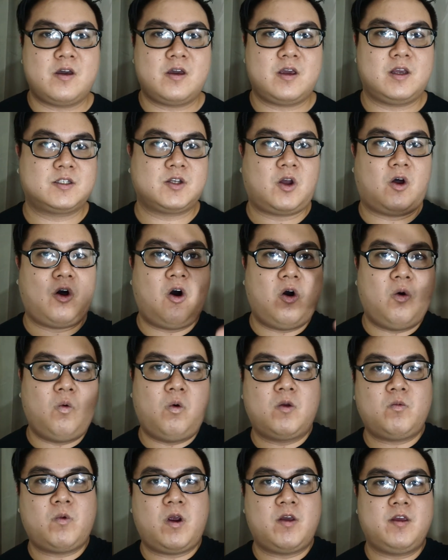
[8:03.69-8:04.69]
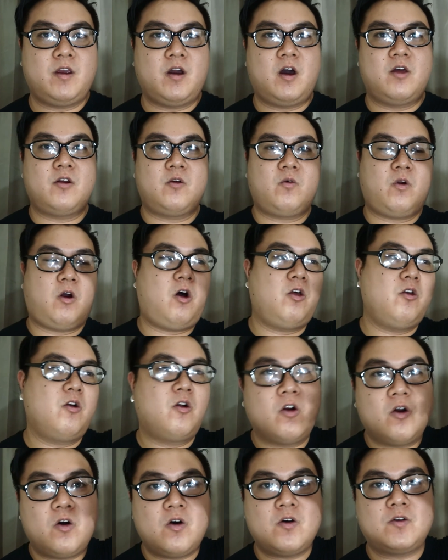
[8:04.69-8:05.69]
it's all one way or the other. All the
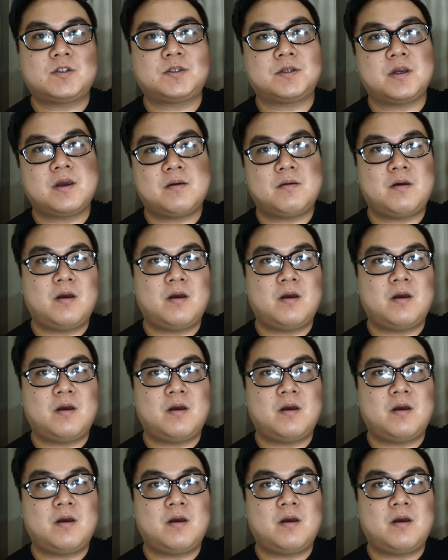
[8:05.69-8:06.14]
girls